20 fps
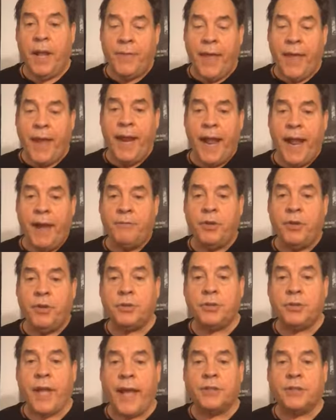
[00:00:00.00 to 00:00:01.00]
They'd have you
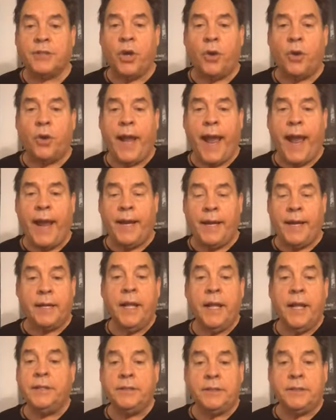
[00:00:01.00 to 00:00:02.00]
say it's okay to
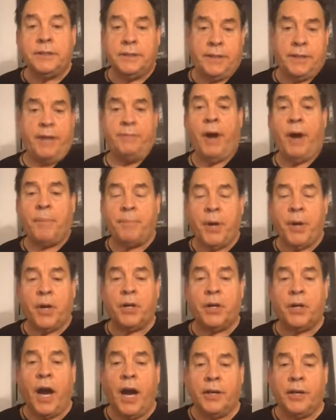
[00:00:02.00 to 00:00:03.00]
give up
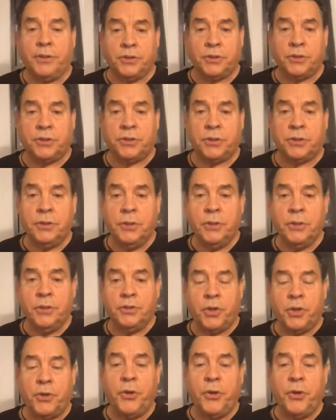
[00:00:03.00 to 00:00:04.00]
your guns
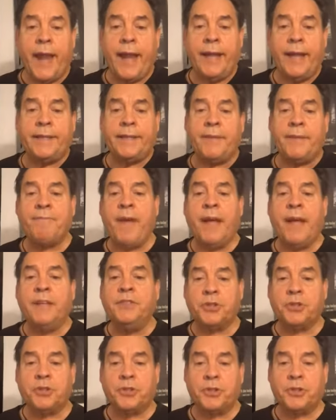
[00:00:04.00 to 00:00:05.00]
so you can't
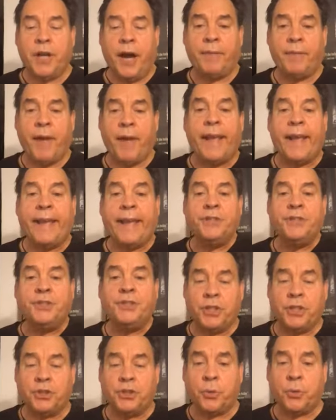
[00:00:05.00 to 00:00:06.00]
defend yourself
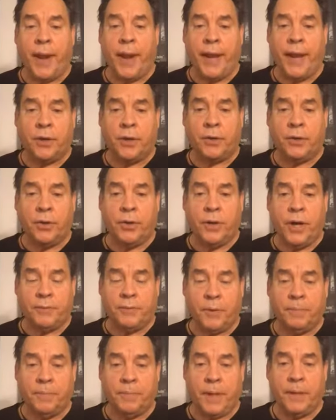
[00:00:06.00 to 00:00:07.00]
against a tyrannical
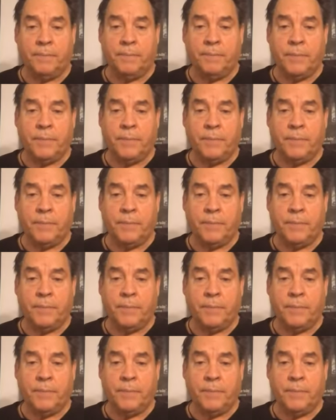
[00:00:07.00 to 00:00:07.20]
government.